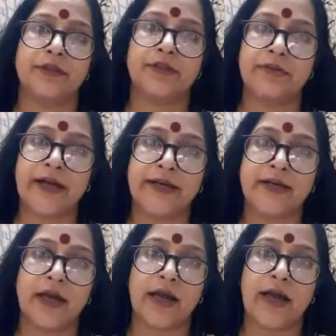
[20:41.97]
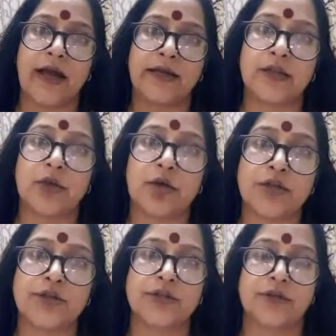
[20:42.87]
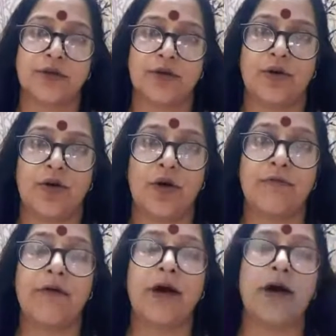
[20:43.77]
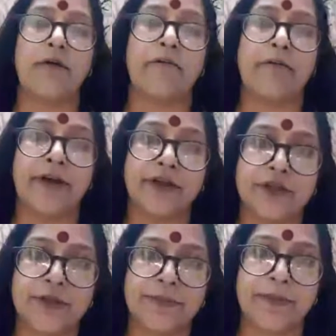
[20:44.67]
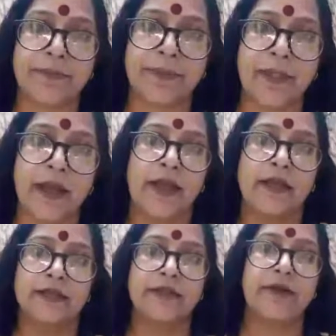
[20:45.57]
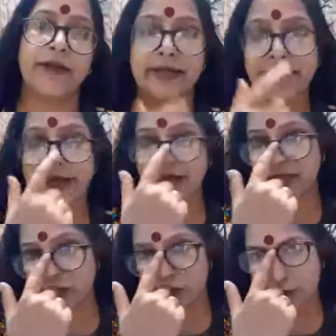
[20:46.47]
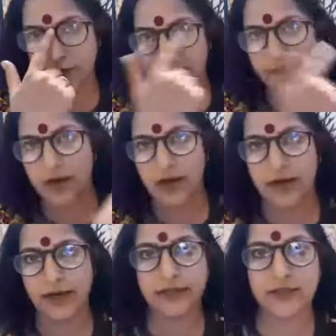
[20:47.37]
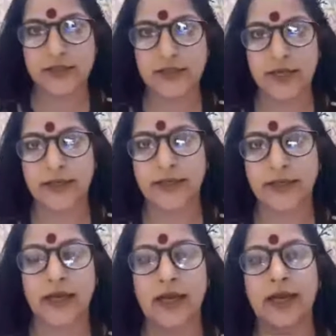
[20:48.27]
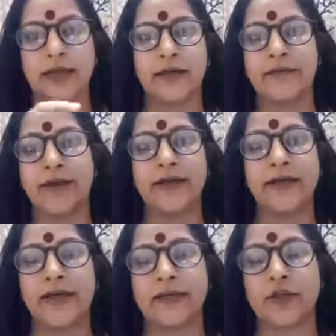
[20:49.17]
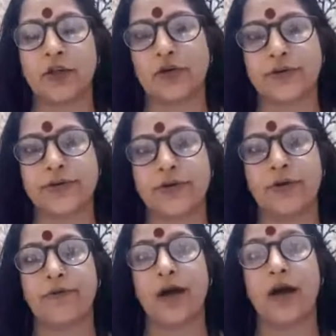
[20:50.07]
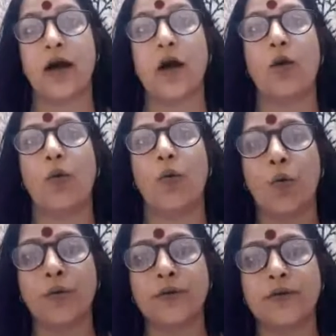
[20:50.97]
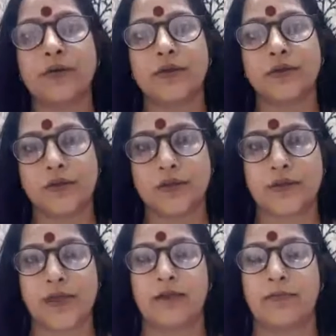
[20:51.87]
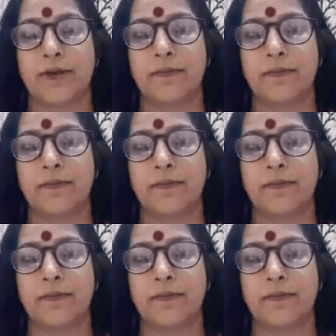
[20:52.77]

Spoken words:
Divided at the cost of our friendship, divided at the cost of our understanding, and divided at the cost of our own self.